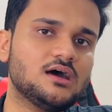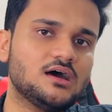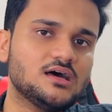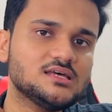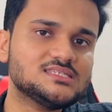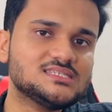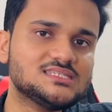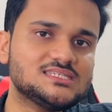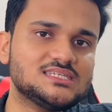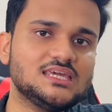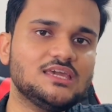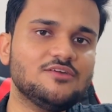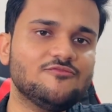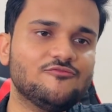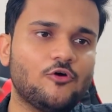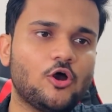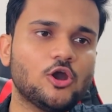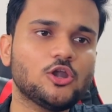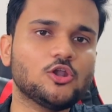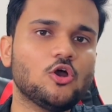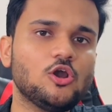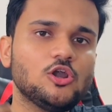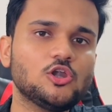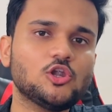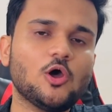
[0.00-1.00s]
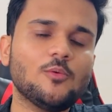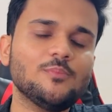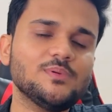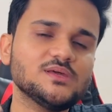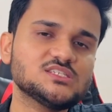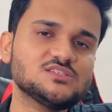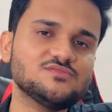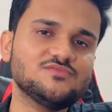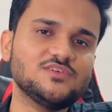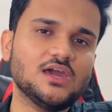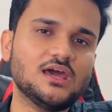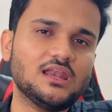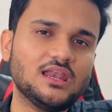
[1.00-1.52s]
see what all
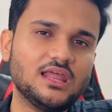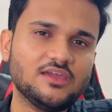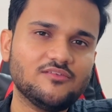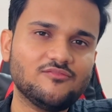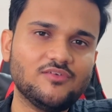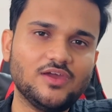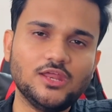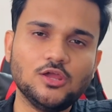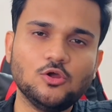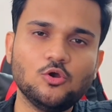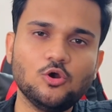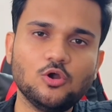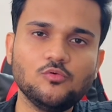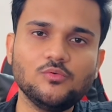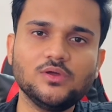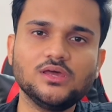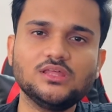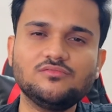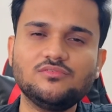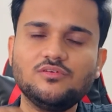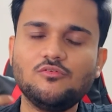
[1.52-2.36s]
topics we are like very good with,